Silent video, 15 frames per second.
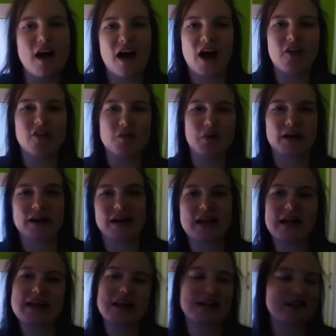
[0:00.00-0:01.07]
Hi everybody,
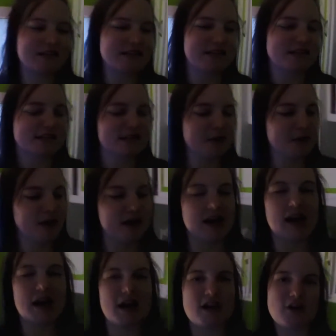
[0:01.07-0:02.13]
it is
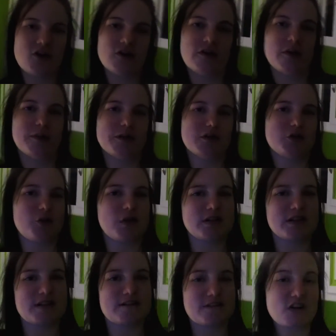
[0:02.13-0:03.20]
Monday, November
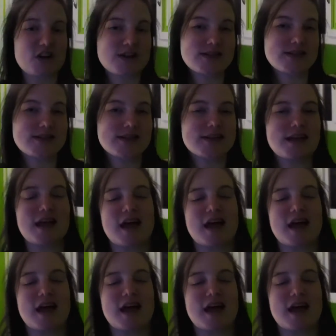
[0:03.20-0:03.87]
21st,